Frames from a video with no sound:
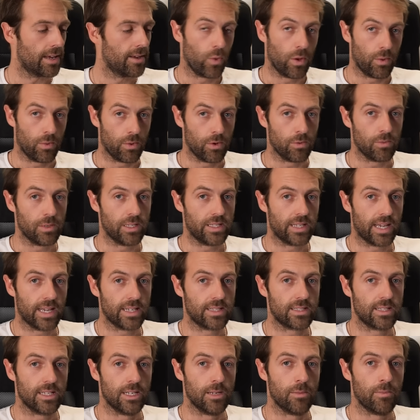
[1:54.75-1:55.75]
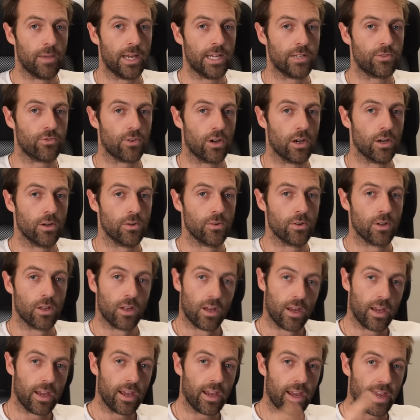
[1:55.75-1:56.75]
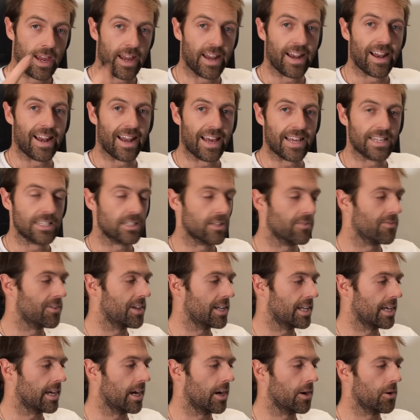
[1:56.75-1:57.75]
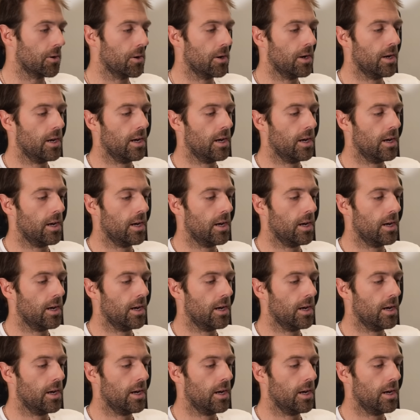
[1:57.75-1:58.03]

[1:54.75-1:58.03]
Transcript: We will be testing the Met drone in a later video.